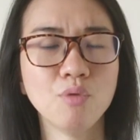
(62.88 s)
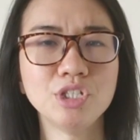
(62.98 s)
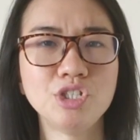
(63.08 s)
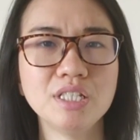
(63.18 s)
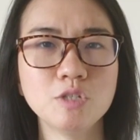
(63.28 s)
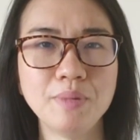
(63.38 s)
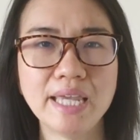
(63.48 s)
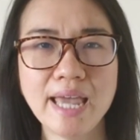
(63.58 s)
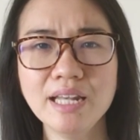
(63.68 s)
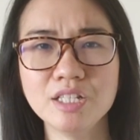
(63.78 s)
When Jesus
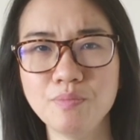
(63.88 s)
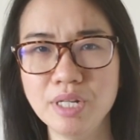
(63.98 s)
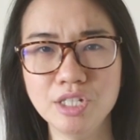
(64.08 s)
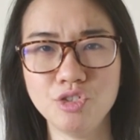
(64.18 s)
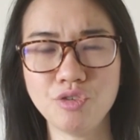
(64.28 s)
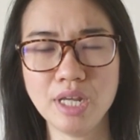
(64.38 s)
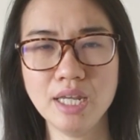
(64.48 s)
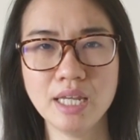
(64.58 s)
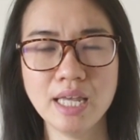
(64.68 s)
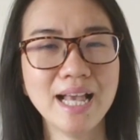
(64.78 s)
began His
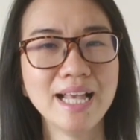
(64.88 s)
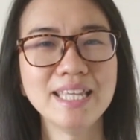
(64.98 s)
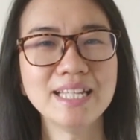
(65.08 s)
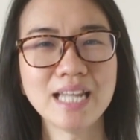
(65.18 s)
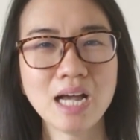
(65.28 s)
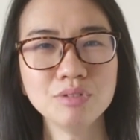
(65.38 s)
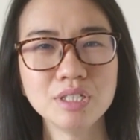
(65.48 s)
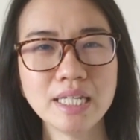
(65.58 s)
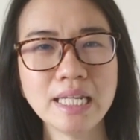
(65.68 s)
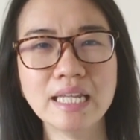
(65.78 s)
ministry, He
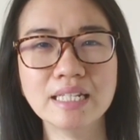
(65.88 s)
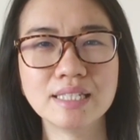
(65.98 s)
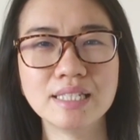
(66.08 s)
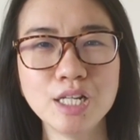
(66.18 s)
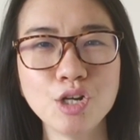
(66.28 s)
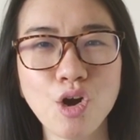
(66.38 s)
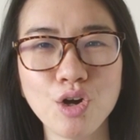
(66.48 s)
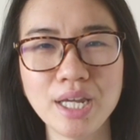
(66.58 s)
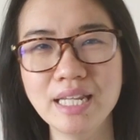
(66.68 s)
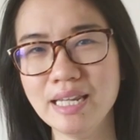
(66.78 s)
announced it in a
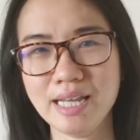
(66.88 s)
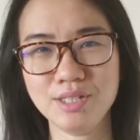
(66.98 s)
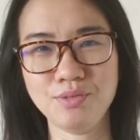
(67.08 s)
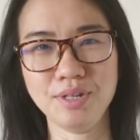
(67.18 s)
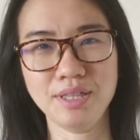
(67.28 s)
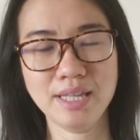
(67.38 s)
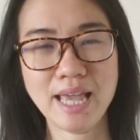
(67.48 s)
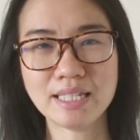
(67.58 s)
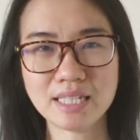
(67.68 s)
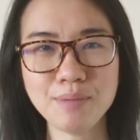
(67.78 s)
synagogue in Nazareth,
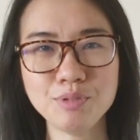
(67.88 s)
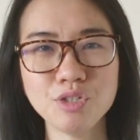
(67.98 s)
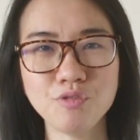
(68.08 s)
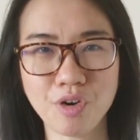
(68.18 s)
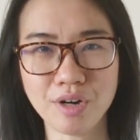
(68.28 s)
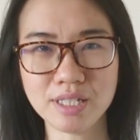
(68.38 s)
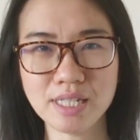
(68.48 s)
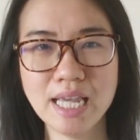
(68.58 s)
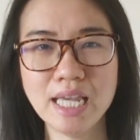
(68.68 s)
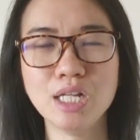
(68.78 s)
as captured for us
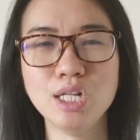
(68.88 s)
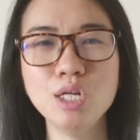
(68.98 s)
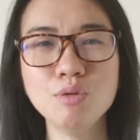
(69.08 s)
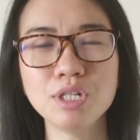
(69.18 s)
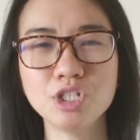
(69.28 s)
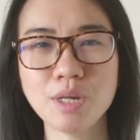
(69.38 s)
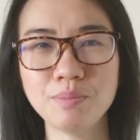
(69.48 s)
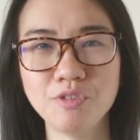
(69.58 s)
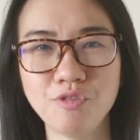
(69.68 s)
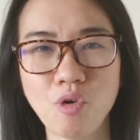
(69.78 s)
in Luke
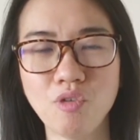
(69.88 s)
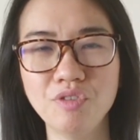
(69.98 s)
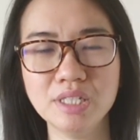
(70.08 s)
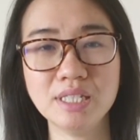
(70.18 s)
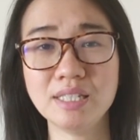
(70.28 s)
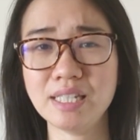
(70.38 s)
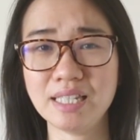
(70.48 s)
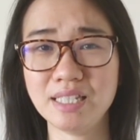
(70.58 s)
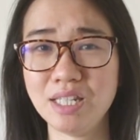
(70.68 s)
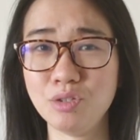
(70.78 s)
chapter 4, verses
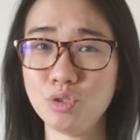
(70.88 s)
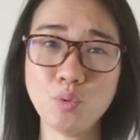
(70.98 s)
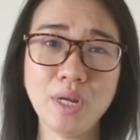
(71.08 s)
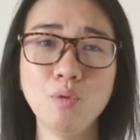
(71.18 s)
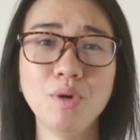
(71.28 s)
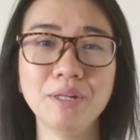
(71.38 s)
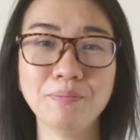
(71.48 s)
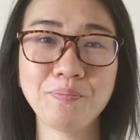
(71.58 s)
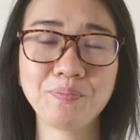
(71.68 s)
16 to 21.